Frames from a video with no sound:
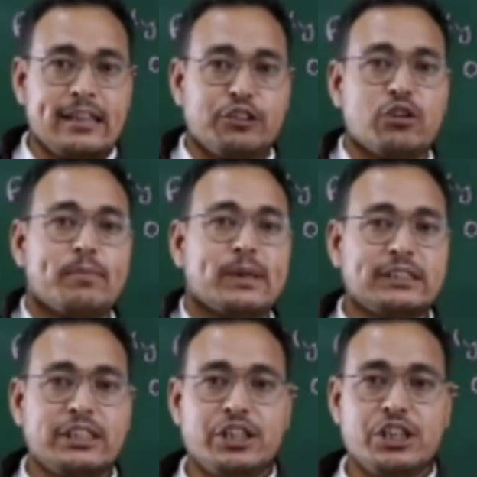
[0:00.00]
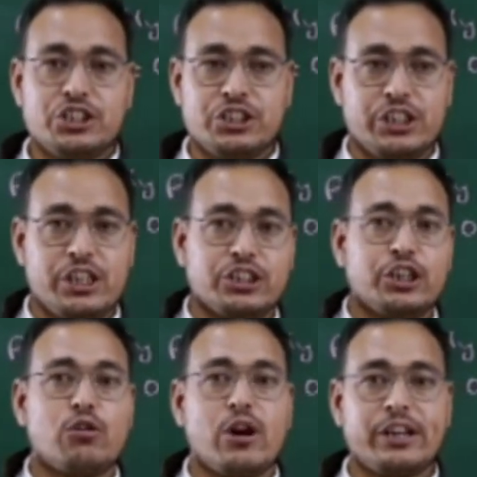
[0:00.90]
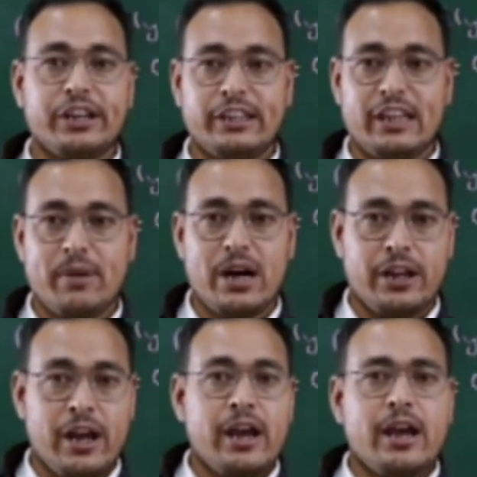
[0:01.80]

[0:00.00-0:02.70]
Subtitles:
that your percentage change in quantity demand